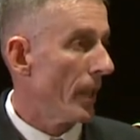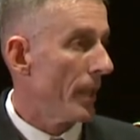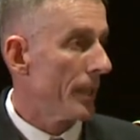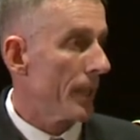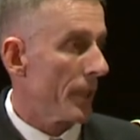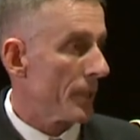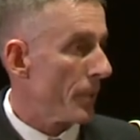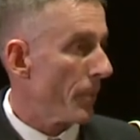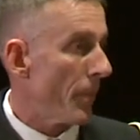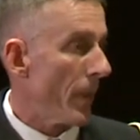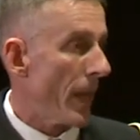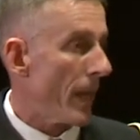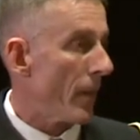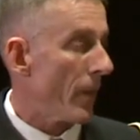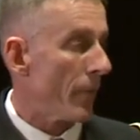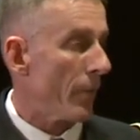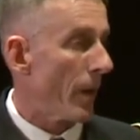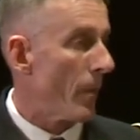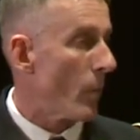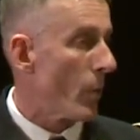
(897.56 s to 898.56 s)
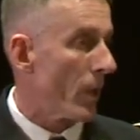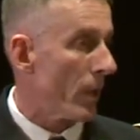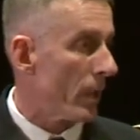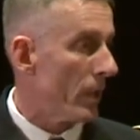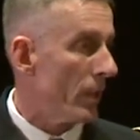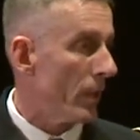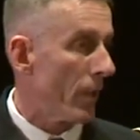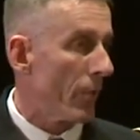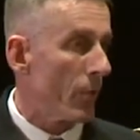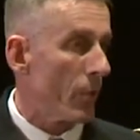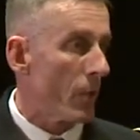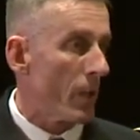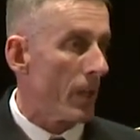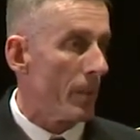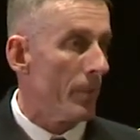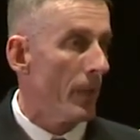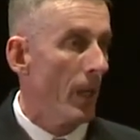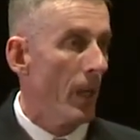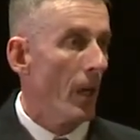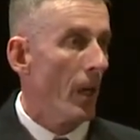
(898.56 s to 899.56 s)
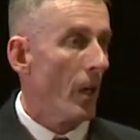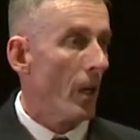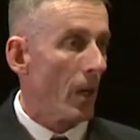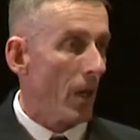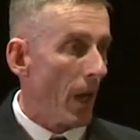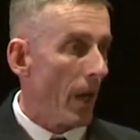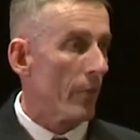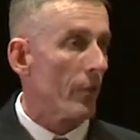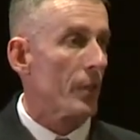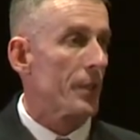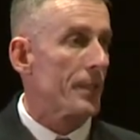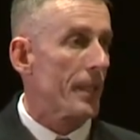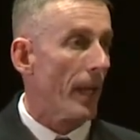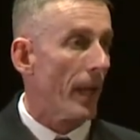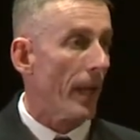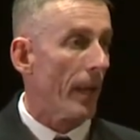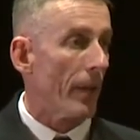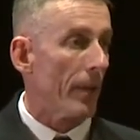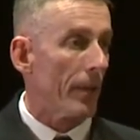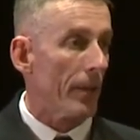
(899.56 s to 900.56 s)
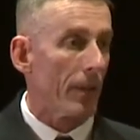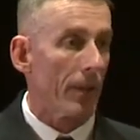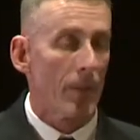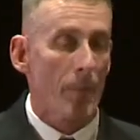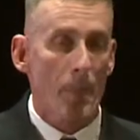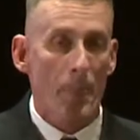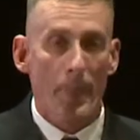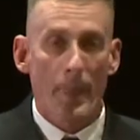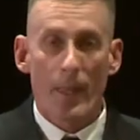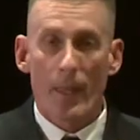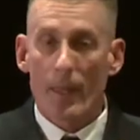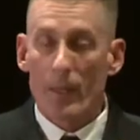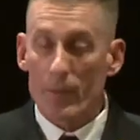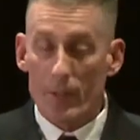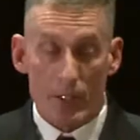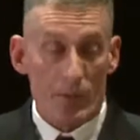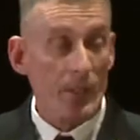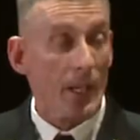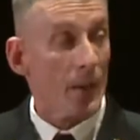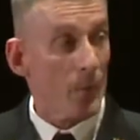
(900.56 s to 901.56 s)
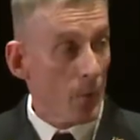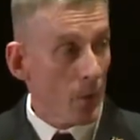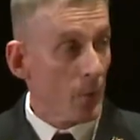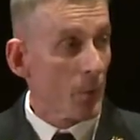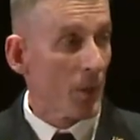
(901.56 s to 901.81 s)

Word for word: Doesn't matter if I'm wearing a uniform or I've retired, because I will